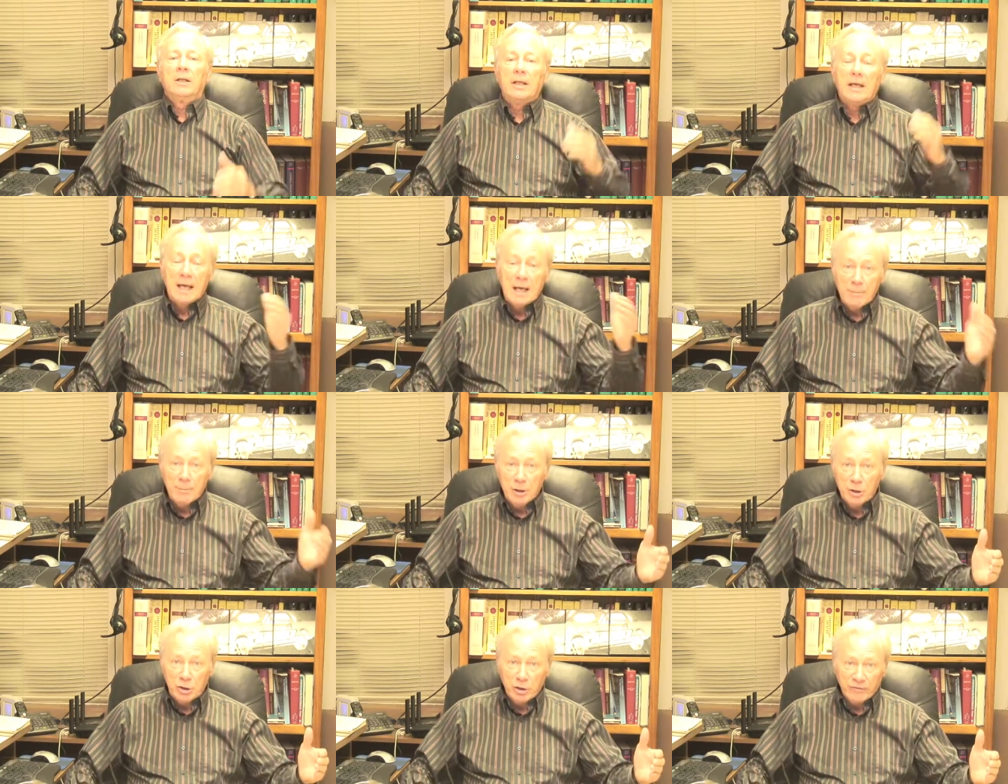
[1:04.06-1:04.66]
the
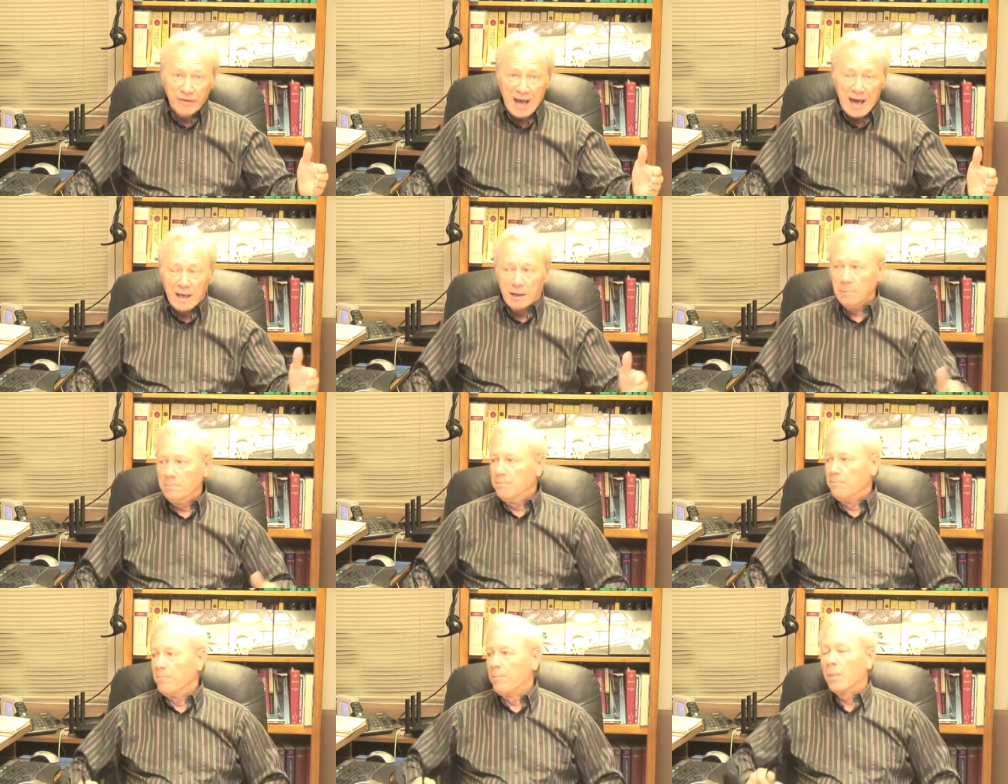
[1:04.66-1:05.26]
image of
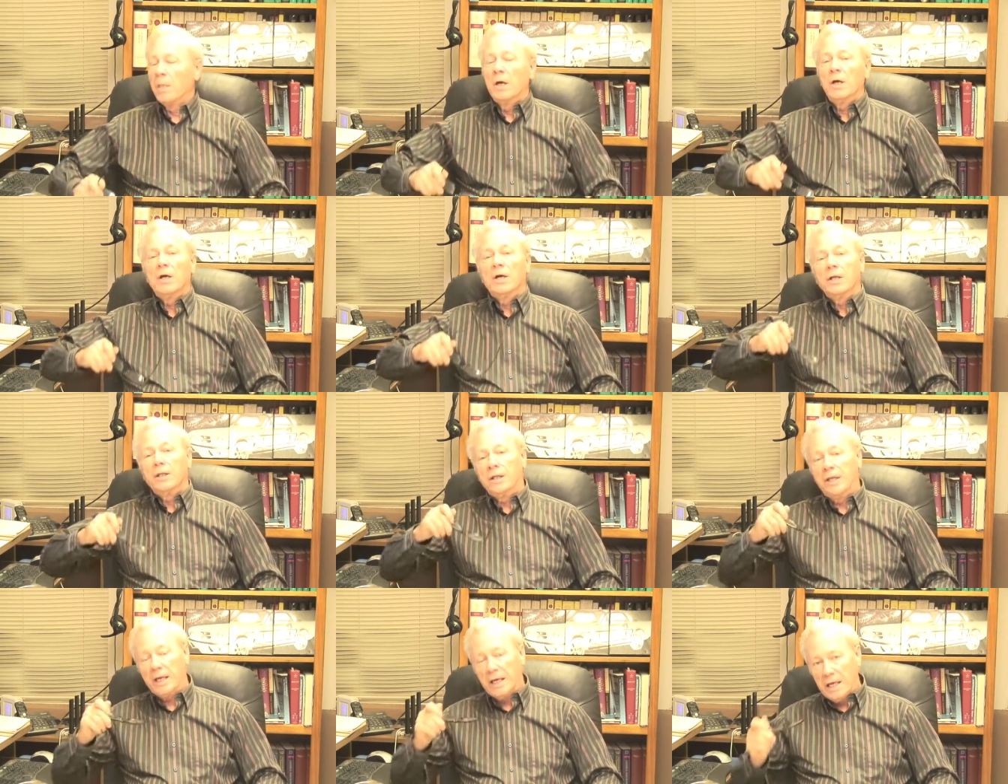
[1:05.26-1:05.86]
Adam,
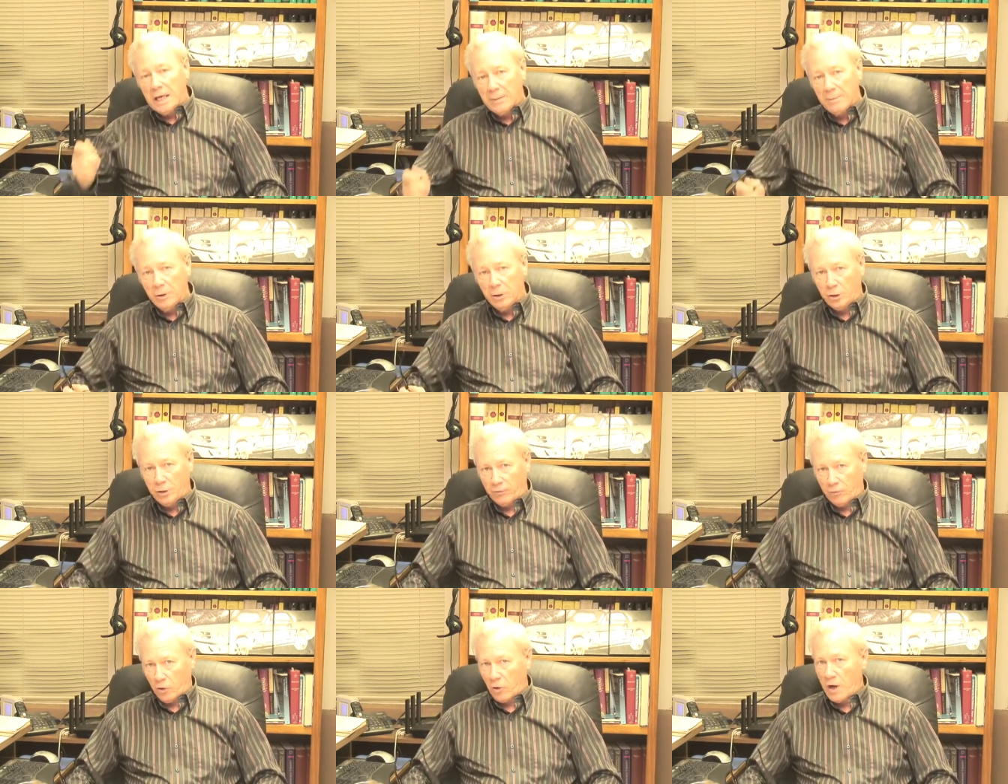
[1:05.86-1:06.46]
the
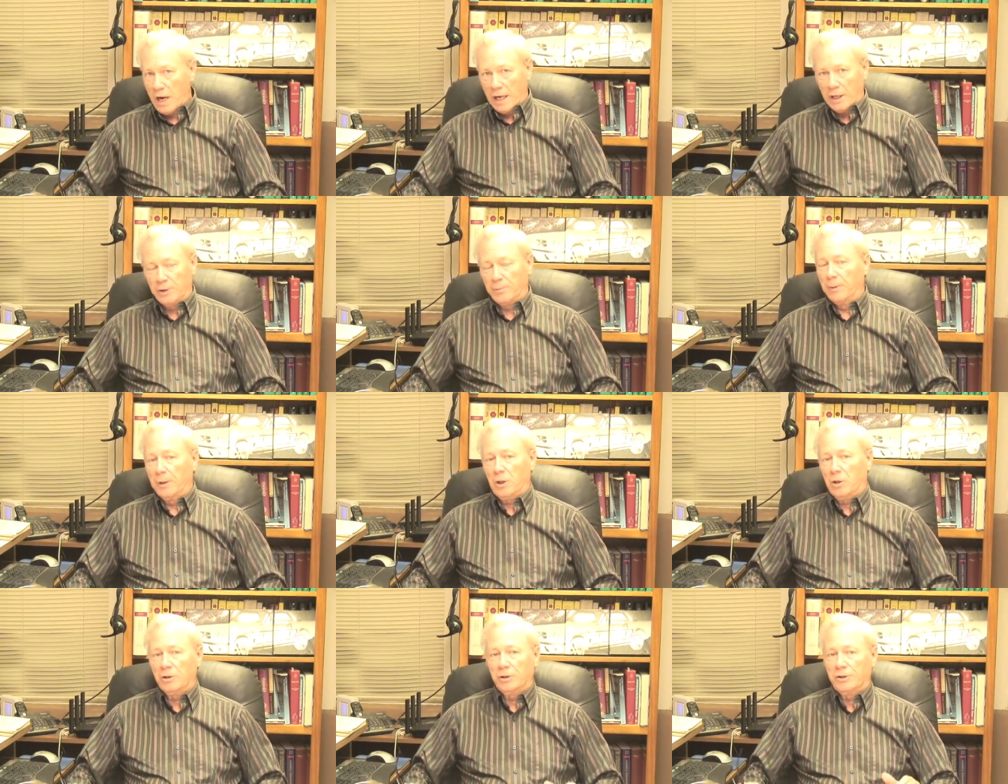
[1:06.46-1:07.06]
image of Christ,
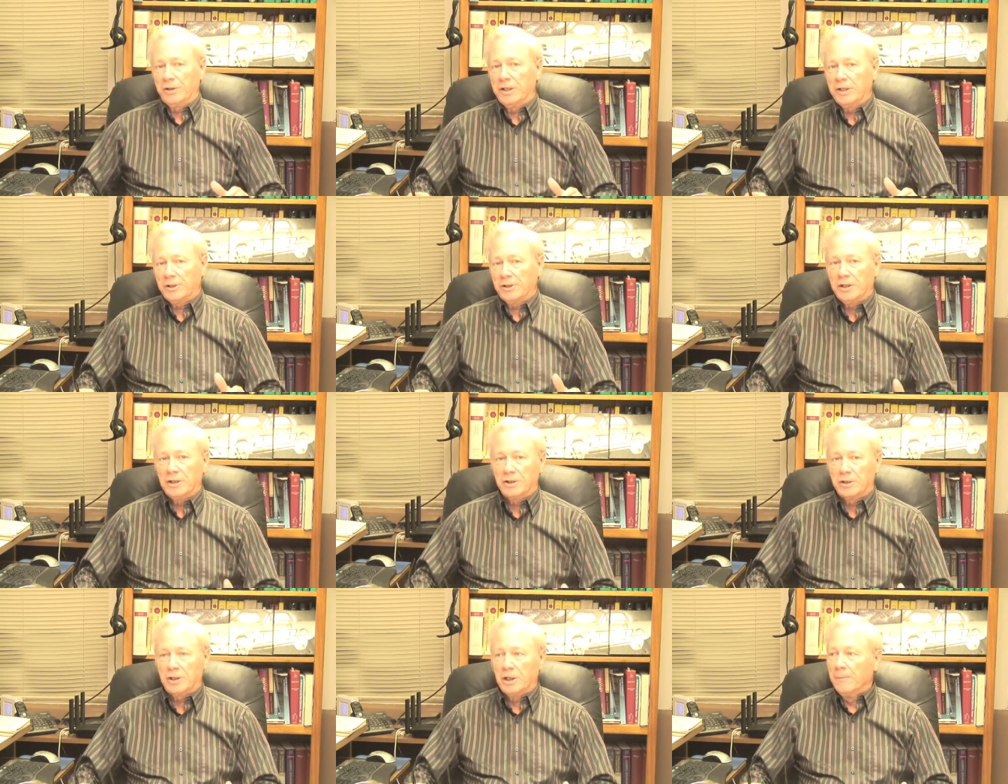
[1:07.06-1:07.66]
because this
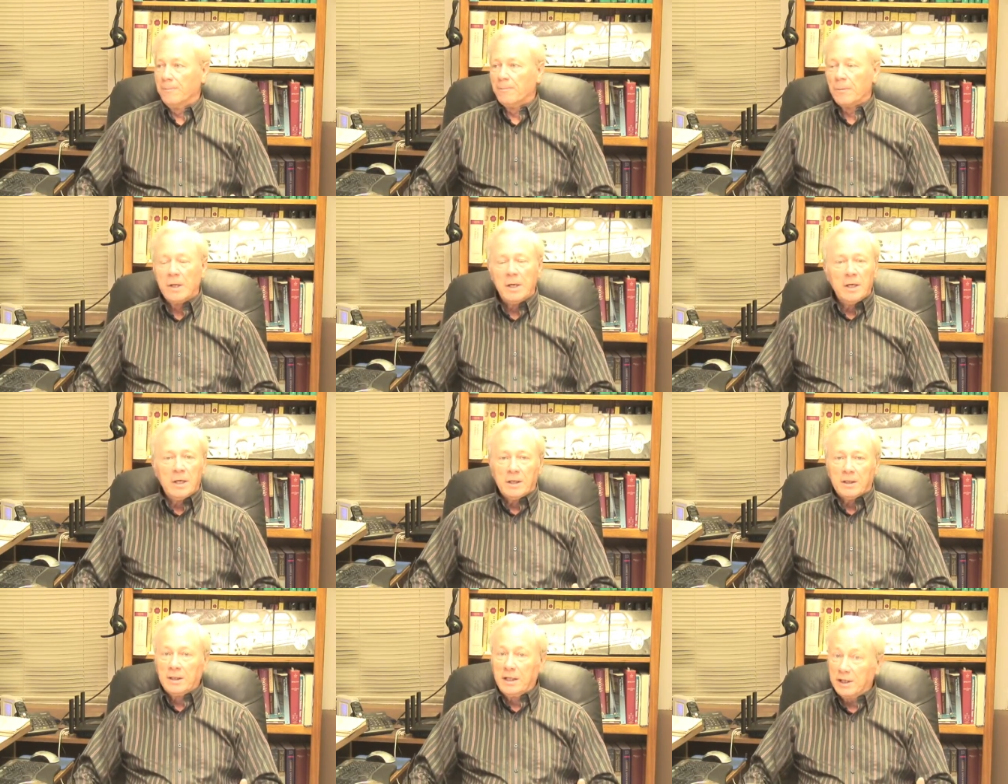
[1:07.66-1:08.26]
is,
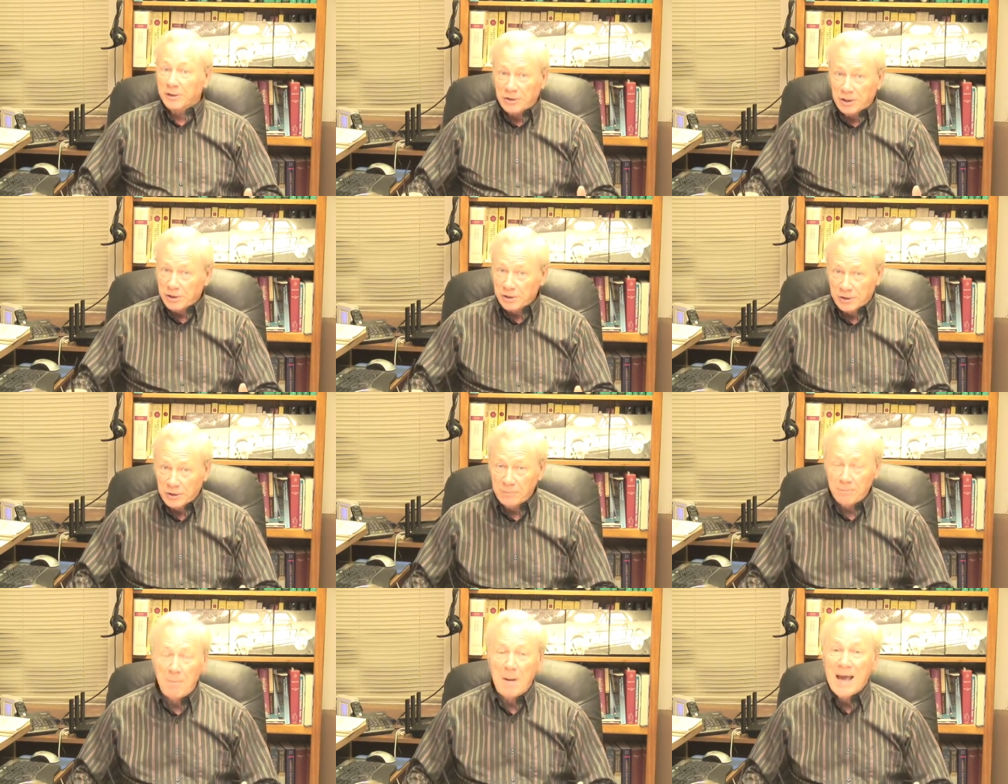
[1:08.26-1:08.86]
this
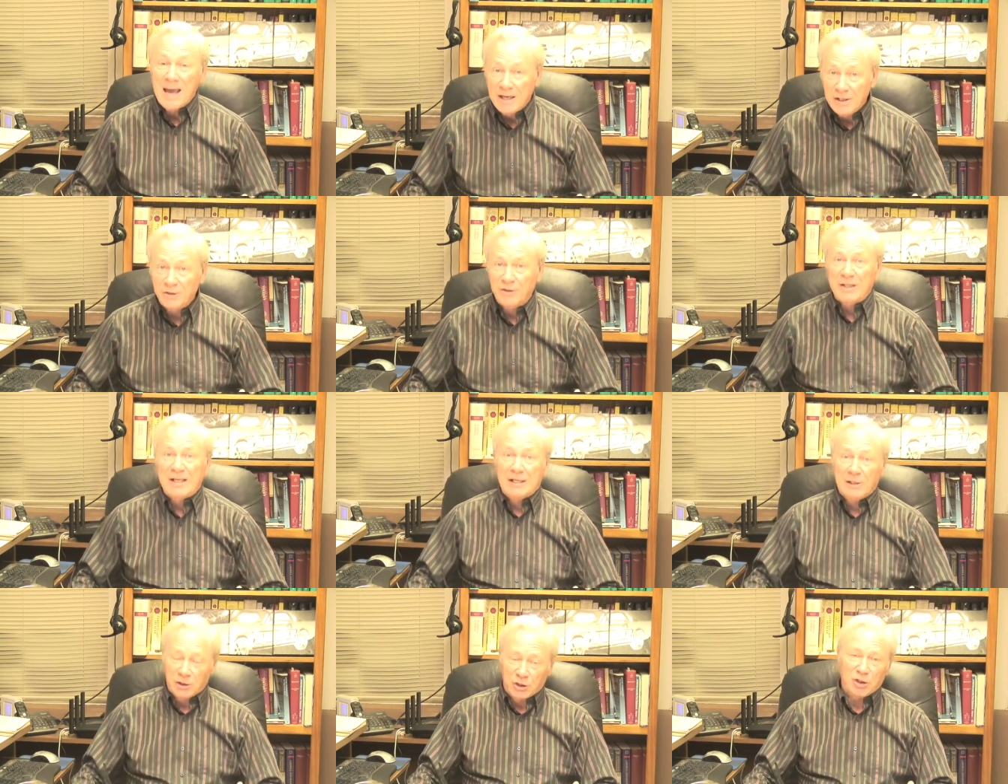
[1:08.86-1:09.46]
is
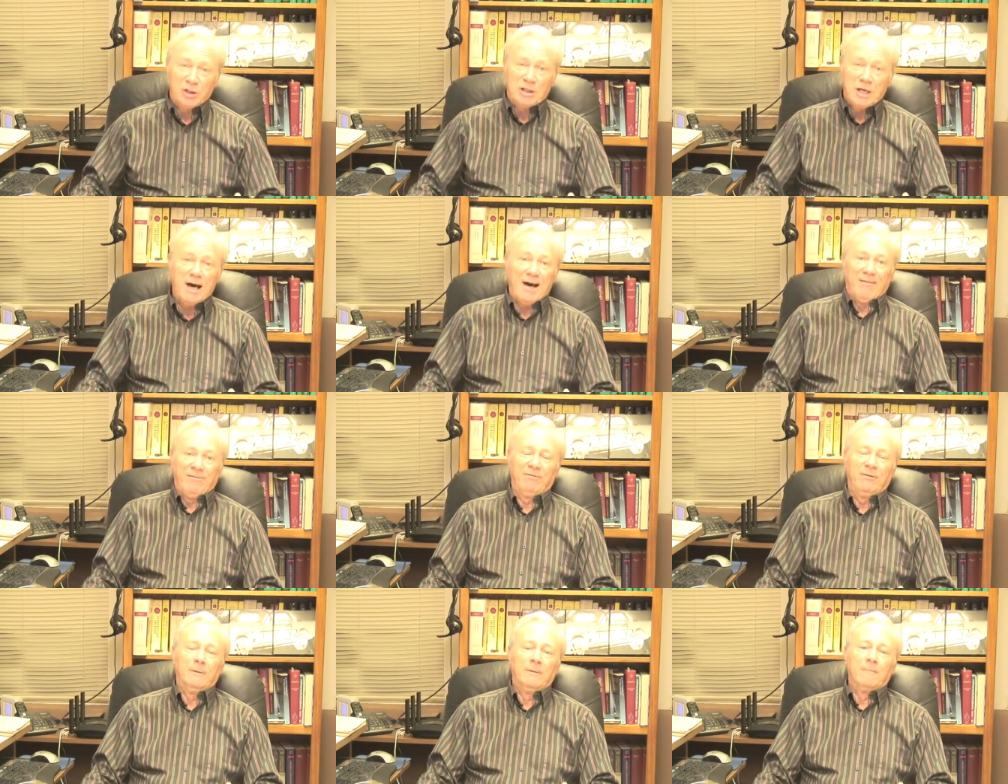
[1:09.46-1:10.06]
amazing
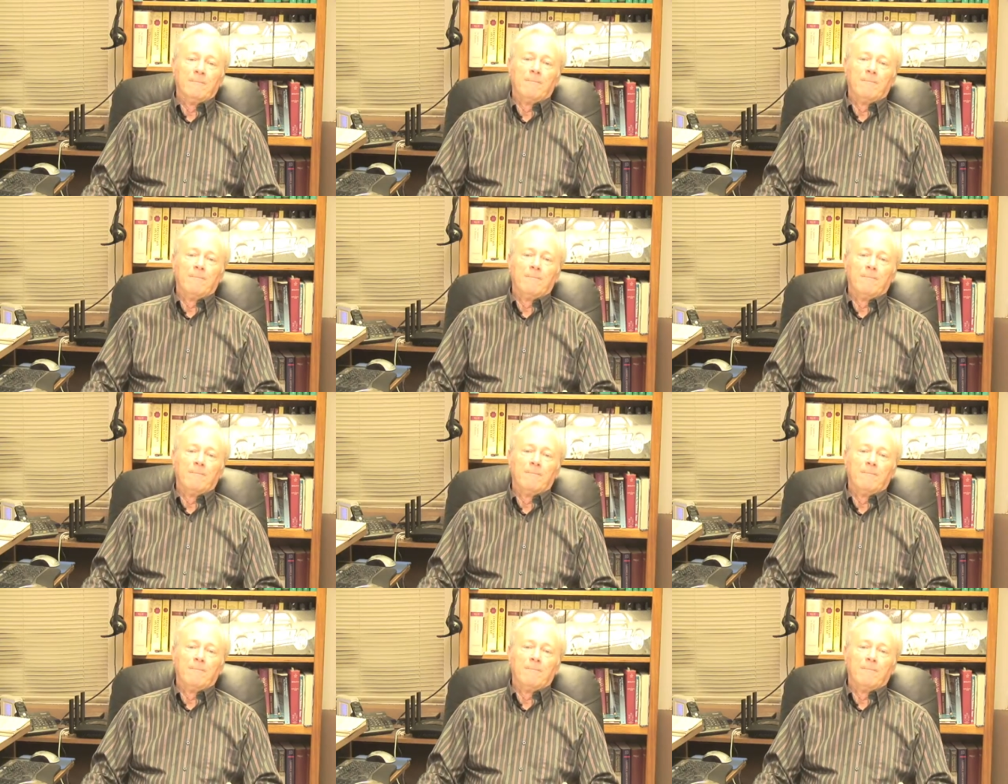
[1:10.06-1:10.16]
stuff.